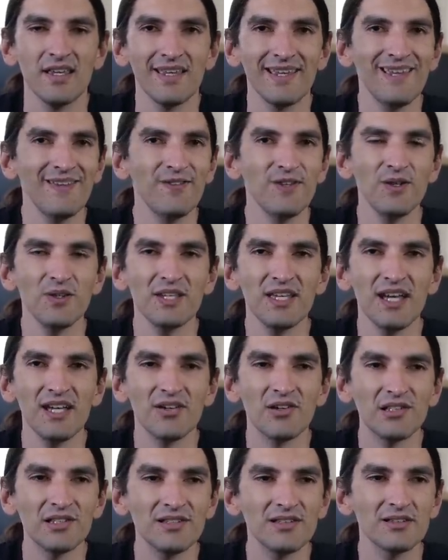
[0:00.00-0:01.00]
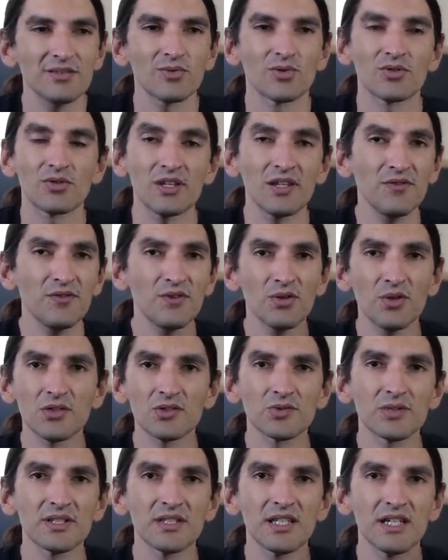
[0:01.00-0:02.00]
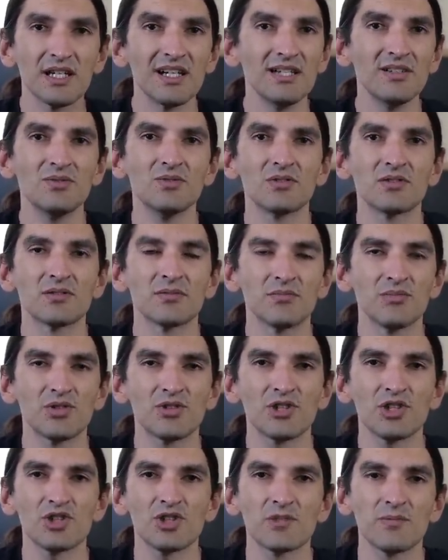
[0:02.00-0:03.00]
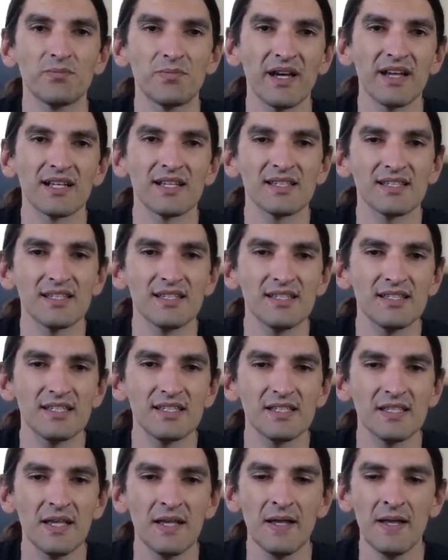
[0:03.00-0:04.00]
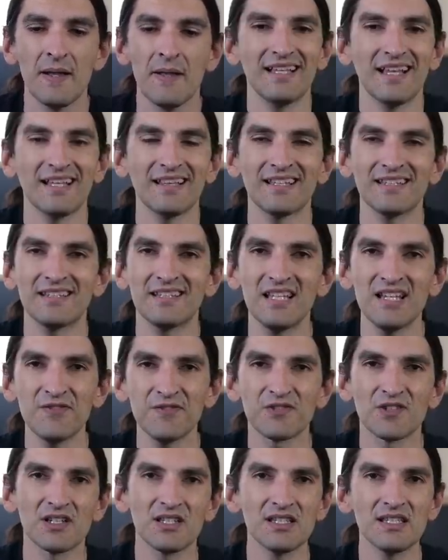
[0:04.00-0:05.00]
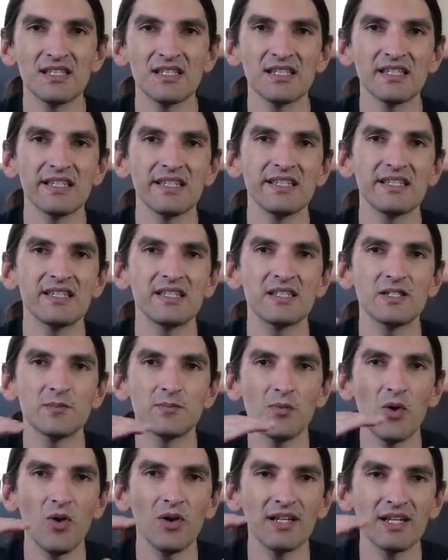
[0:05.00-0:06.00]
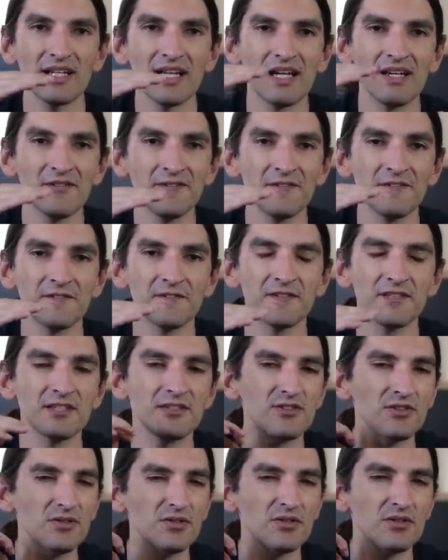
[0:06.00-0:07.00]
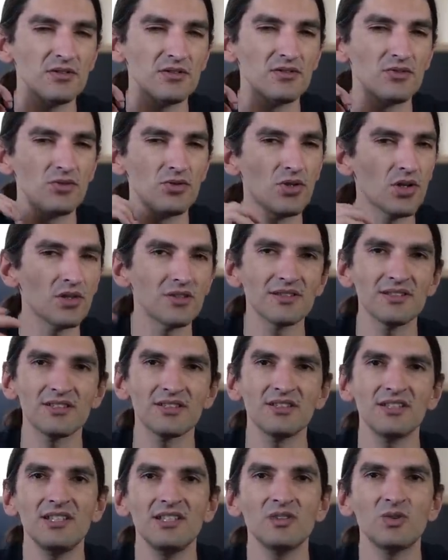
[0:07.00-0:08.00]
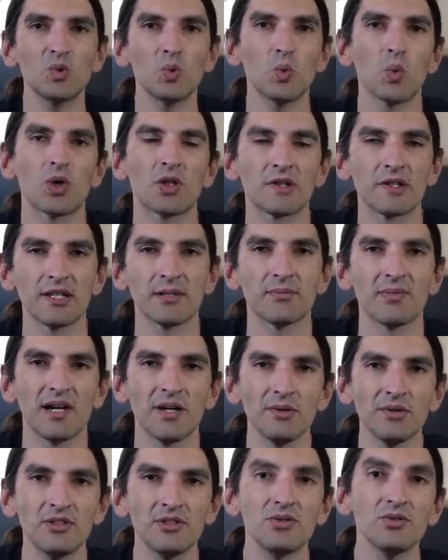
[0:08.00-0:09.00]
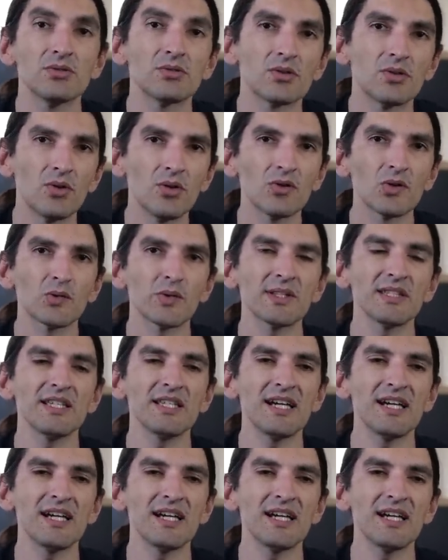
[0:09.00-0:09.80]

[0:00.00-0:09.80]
If you cannot, or if you already own Musician Pegasus, the difference is small enough that you don't need to worry about. You already